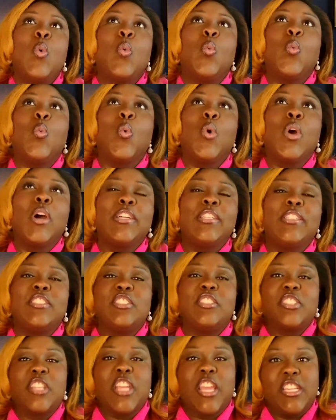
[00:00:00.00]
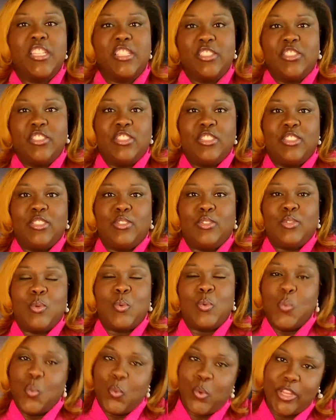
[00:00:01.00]
what changes
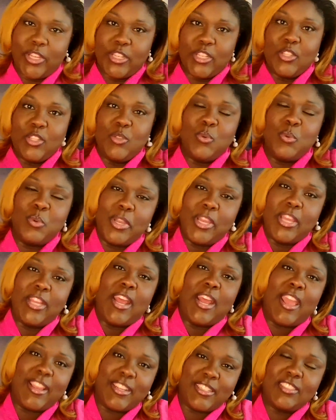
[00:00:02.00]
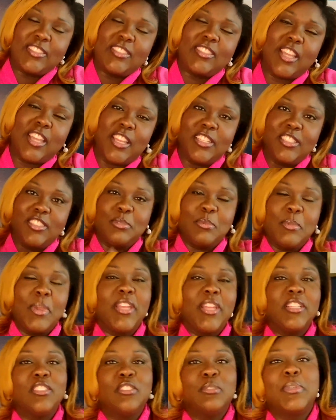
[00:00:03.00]
when you enact change
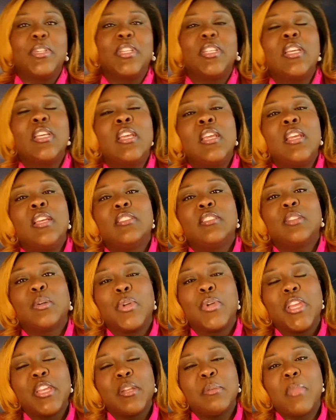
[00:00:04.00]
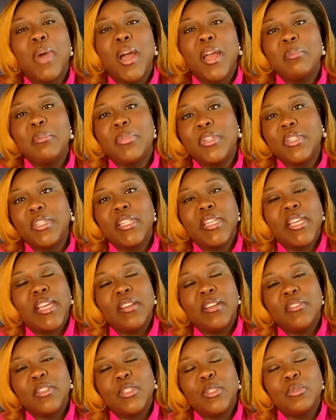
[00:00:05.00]
management. So in my book,
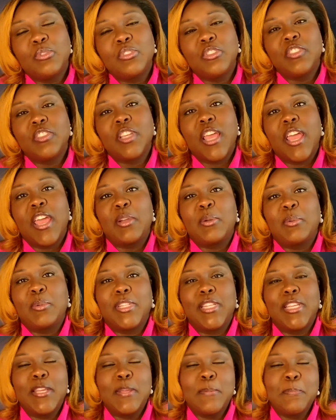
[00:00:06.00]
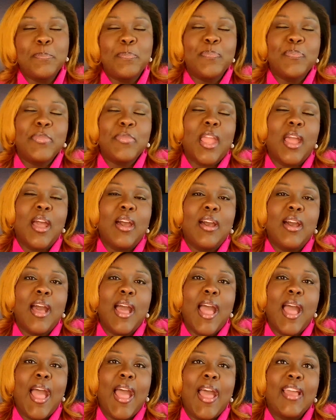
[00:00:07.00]
Evolution to Equity,
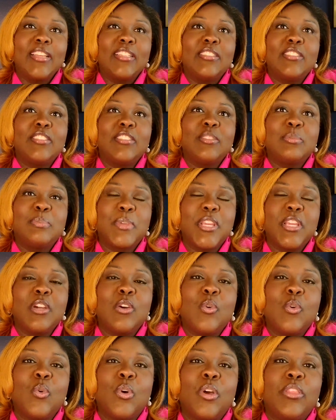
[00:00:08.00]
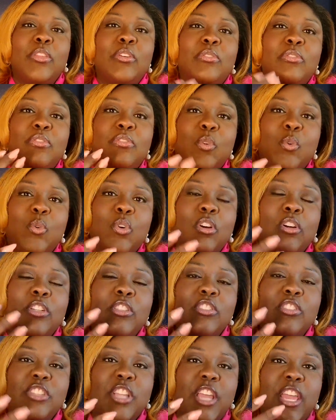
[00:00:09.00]
I speak on the 4
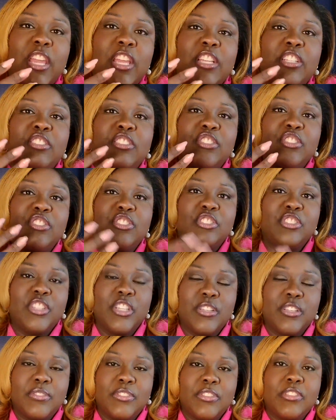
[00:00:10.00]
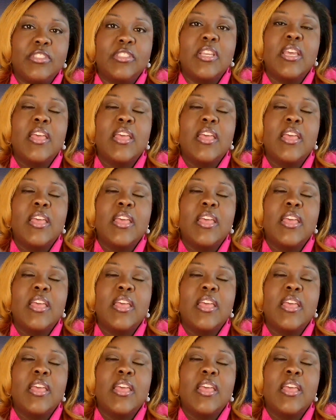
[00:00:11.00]
change shifts